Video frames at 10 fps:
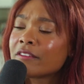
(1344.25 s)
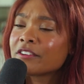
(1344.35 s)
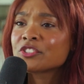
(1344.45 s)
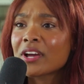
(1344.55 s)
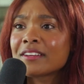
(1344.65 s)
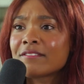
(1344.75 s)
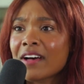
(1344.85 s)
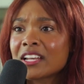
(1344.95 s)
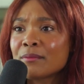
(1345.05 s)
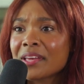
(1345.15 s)
for trying to
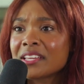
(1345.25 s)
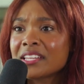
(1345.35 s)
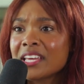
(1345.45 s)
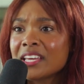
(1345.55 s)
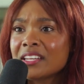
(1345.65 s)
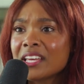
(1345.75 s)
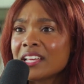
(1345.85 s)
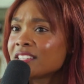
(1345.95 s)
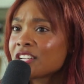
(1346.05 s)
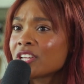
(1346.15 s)
find a Band-Aid
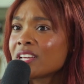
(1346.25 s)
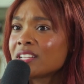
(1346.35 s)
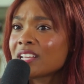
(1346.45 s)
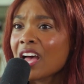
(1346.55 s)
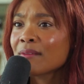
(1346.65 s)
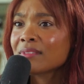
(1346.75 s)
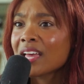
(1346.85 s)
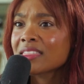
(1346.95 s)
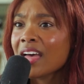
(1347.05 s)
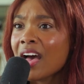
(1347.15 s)
in such a time
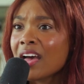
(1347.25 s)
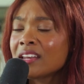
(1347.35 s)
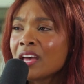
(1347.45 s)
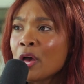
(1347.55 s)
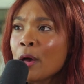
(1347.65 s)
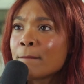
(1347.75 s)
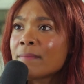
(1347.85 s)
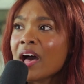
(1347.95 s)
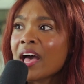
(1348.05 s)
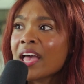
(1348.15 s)
like that.
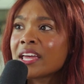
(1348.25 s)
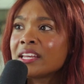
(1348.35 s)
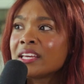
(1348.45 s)
But